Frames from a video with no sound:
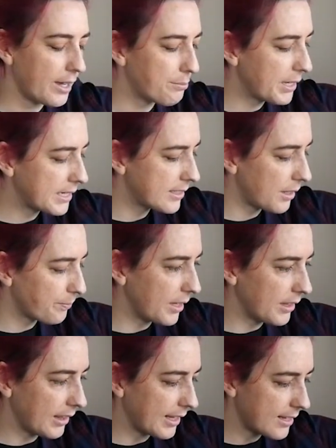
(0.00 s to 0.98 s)
I picked up a
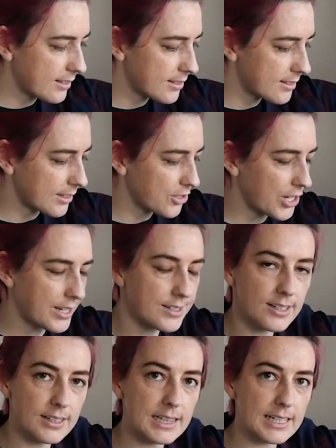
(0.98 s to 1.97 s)
lace, a
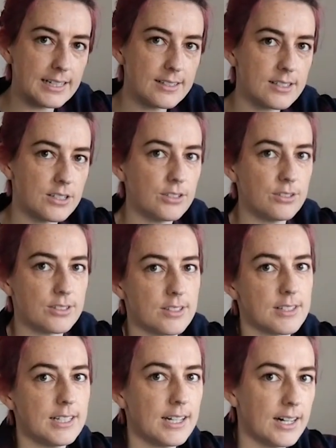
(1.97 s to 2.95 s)
Chantilly lace, to use as the